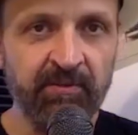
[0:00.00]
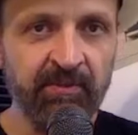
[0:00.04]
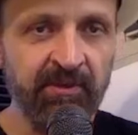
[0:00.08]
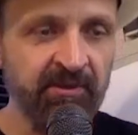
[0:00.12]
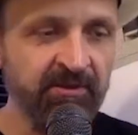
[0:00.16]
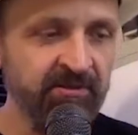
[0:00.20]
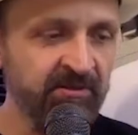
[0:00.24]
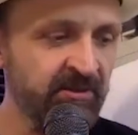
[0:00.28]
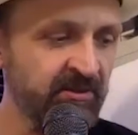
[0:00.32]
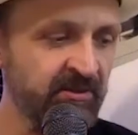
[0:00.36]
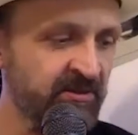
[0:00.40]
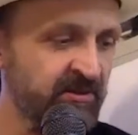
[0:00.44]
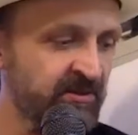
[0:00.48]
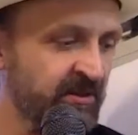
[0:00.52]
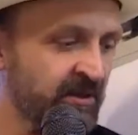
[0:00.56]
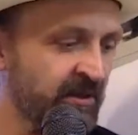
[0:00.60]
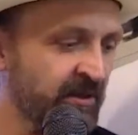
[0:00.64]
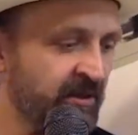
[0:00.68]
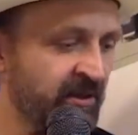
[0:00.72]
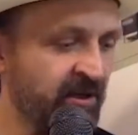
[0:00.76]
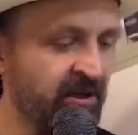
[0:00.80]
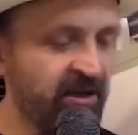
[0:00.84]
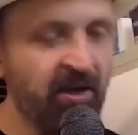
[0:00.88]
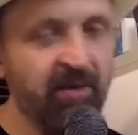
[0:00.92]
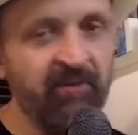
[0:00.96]
because it's
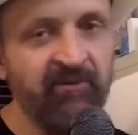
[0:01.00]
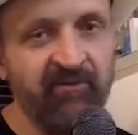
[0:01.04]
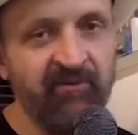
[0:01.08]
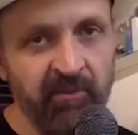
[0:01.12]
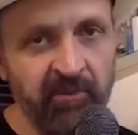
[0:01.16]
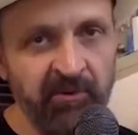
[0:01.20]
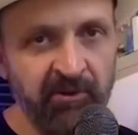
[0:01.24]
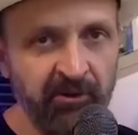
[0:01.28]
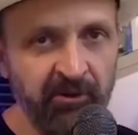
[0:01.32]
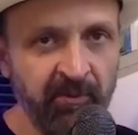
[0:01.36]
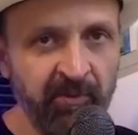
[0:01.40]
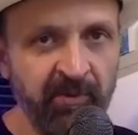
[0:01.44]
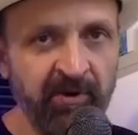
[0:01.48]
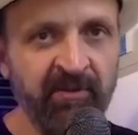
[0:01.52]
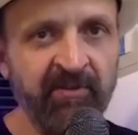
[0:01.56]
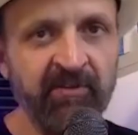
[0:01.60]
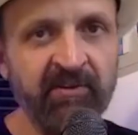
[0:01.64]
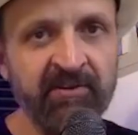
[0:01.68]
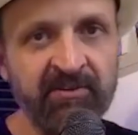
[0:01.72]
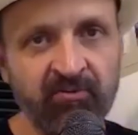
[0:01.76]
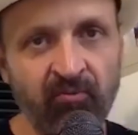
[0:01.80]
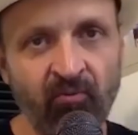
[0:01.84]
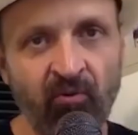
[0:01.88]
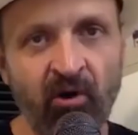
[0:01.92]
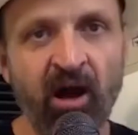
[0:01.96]
like, it comes from a little bit of
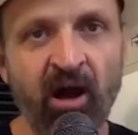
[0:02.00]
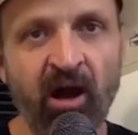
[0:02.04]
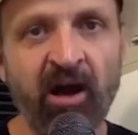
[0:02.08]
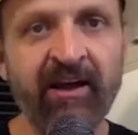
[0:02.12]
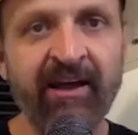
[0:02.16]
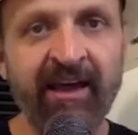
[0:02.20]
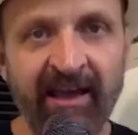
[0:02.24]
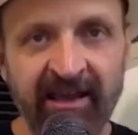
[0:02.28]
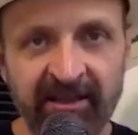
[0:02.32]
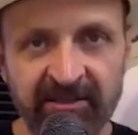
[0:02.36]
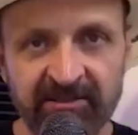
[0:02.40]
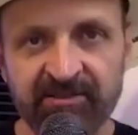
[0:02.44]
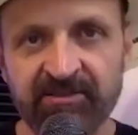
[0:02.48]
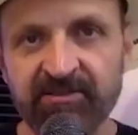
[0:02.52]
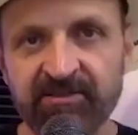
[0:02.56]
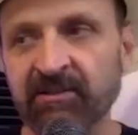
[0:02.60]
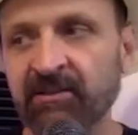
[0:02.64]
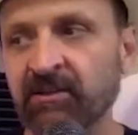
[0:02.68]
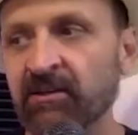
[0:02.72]
this rock angst.